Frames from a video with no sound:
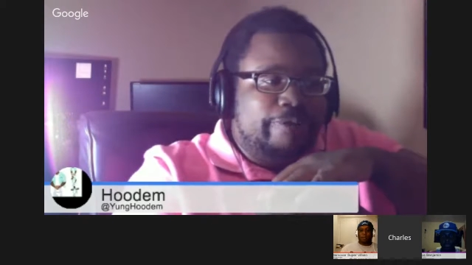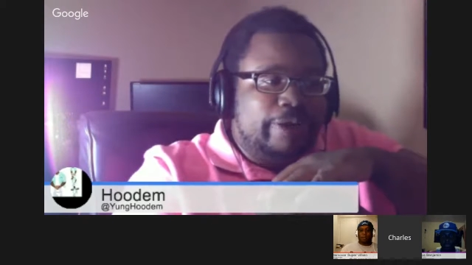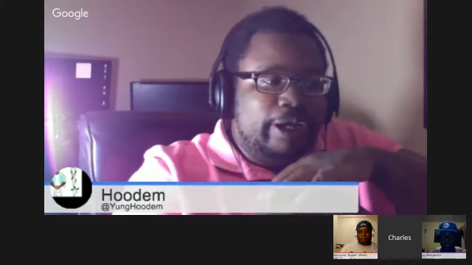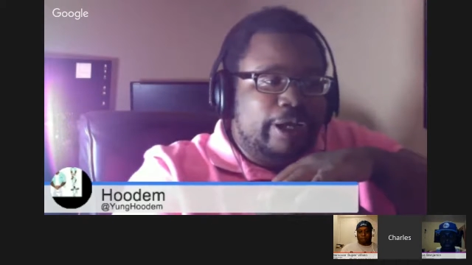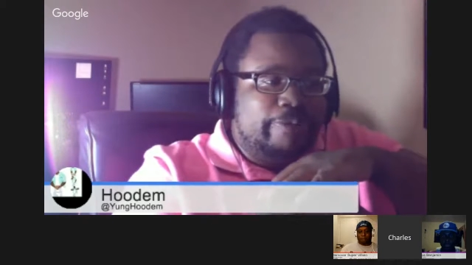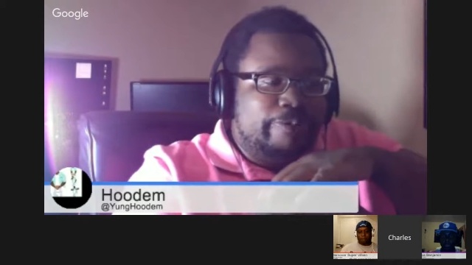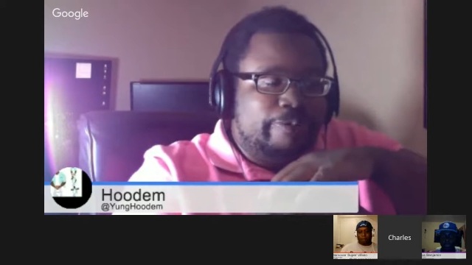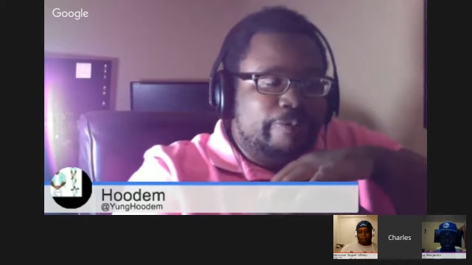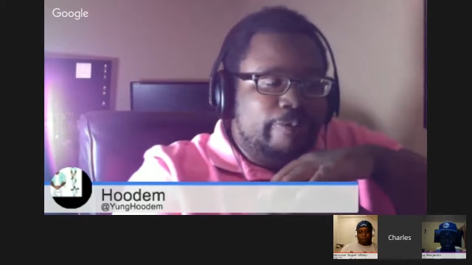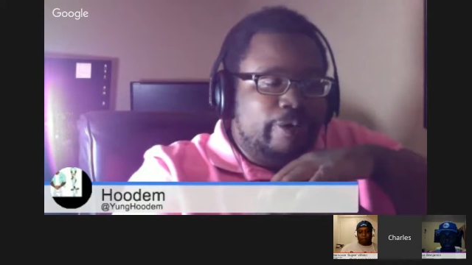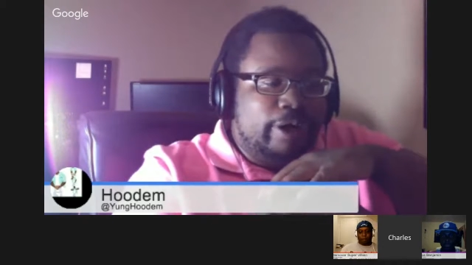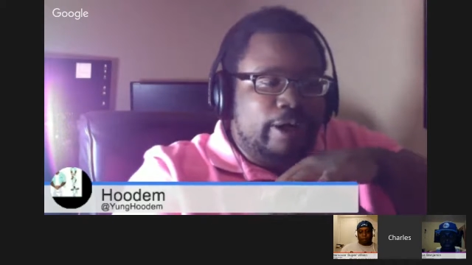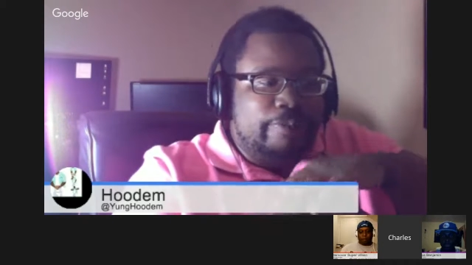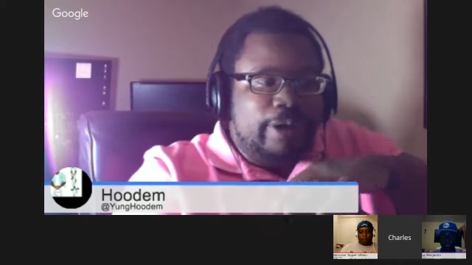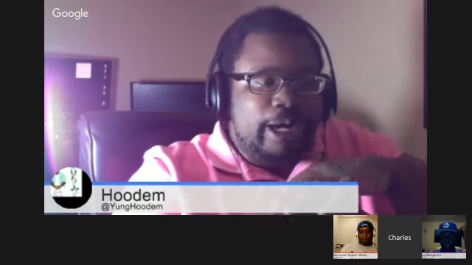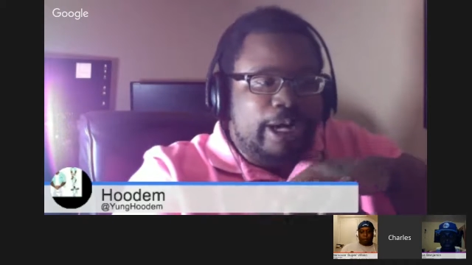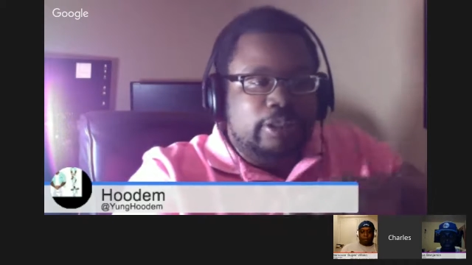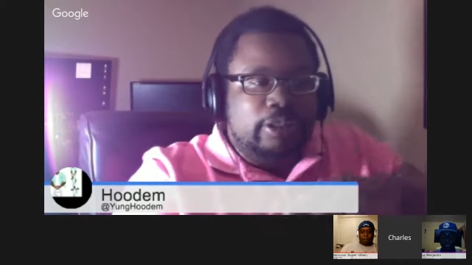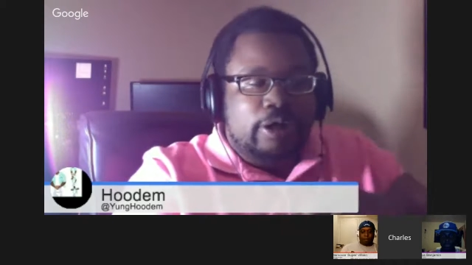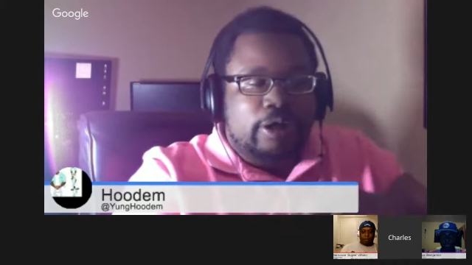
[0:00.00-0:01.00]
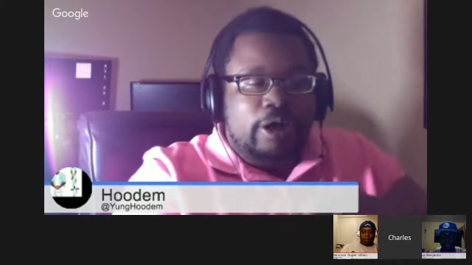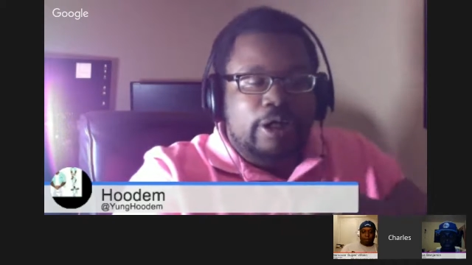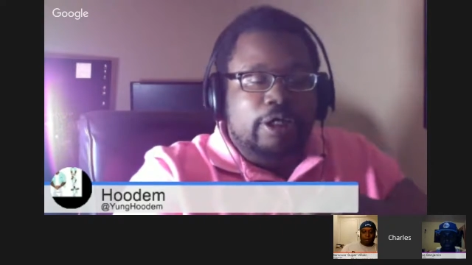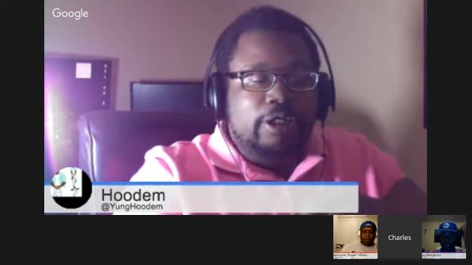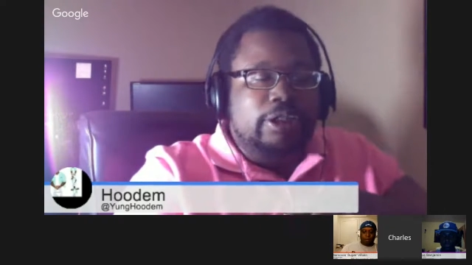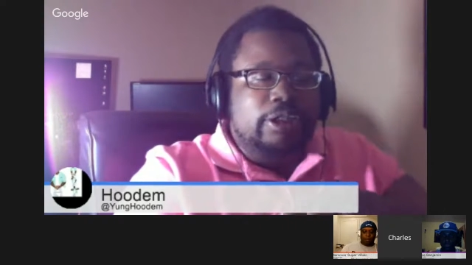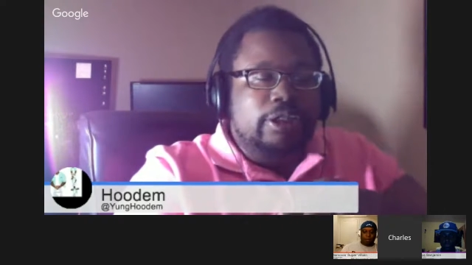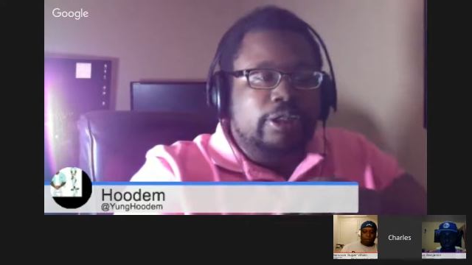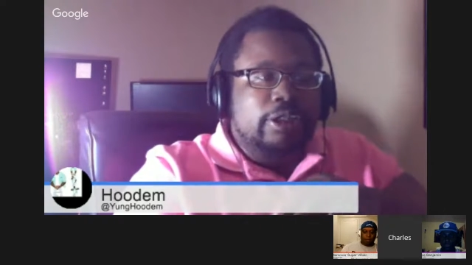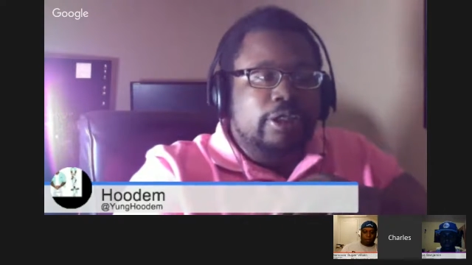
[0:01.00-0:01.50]
one of my
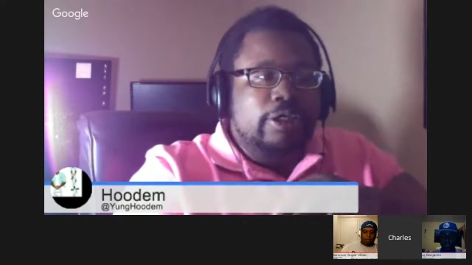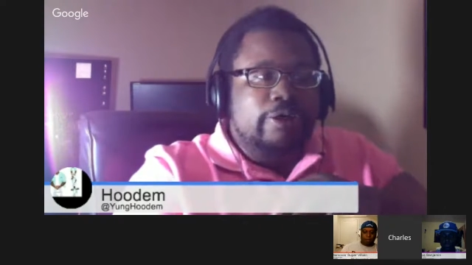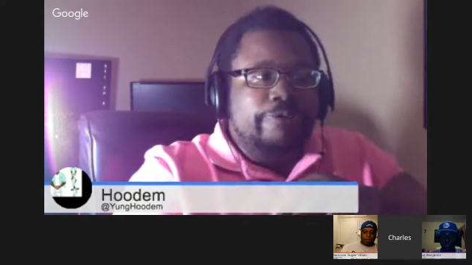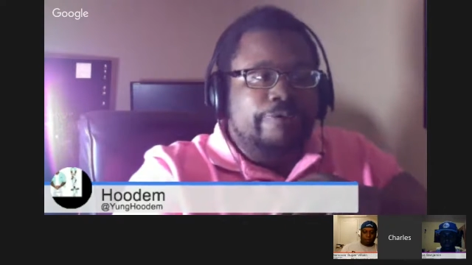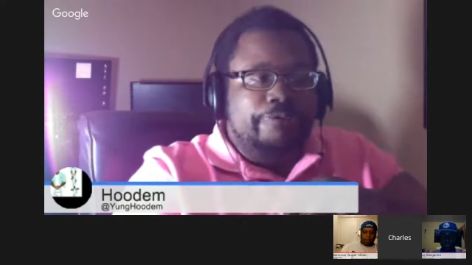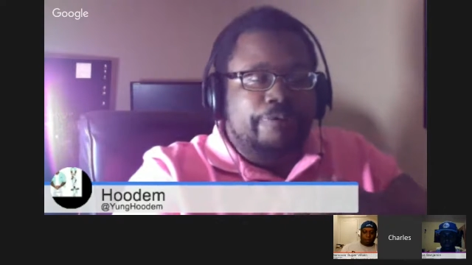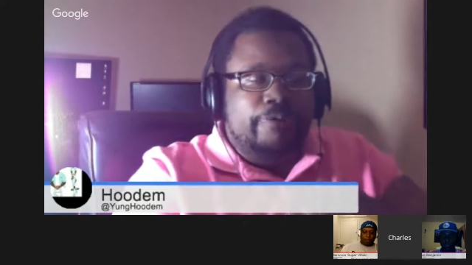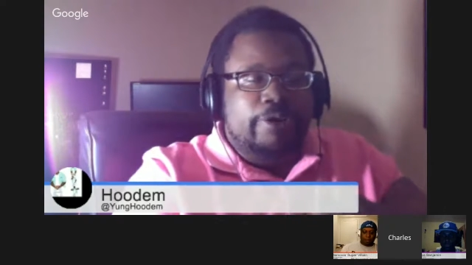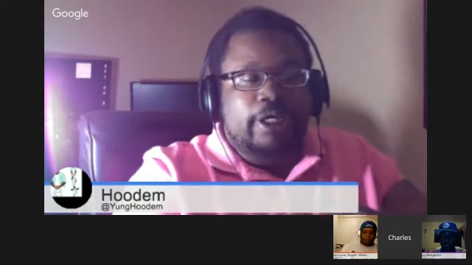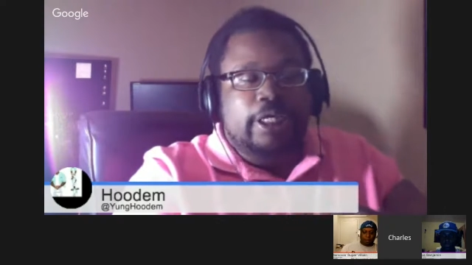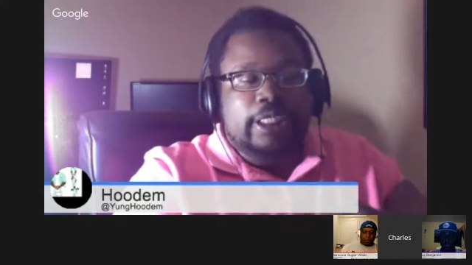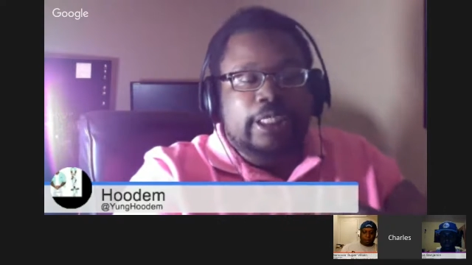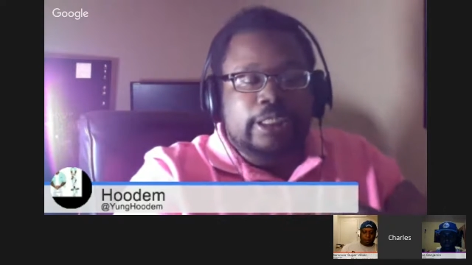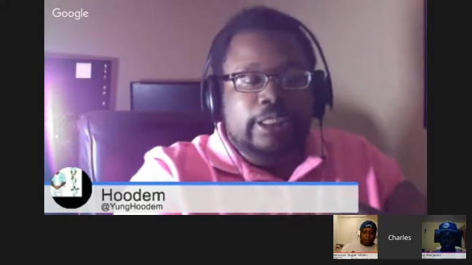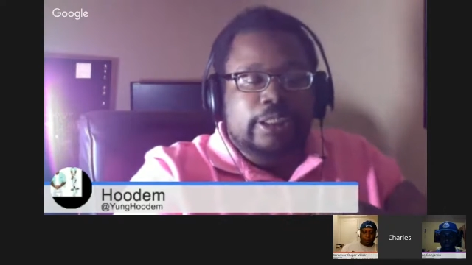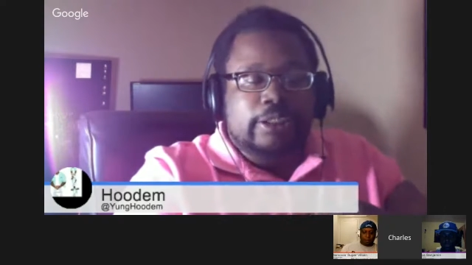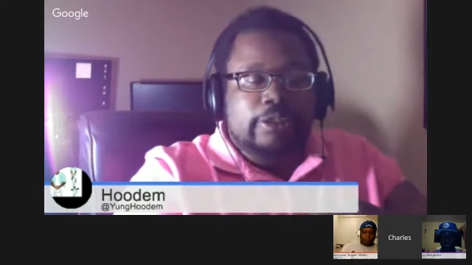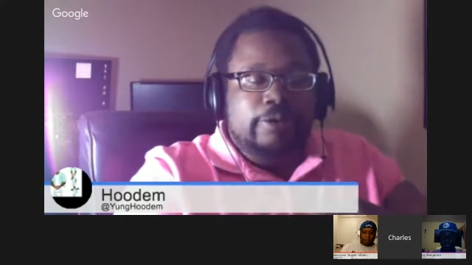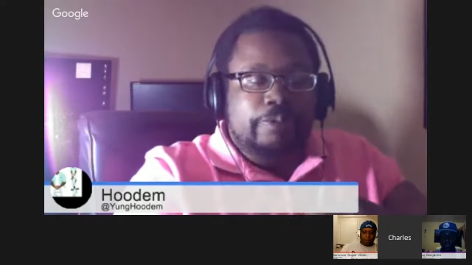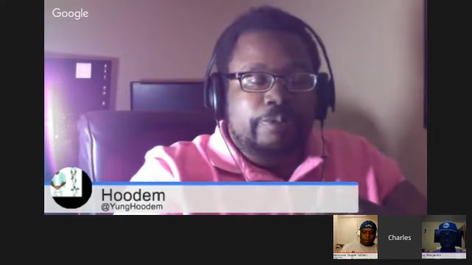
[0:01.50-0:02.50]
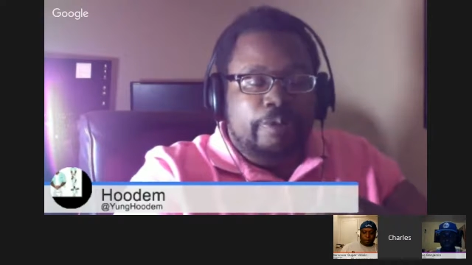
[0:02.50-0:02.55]
daughter's friends,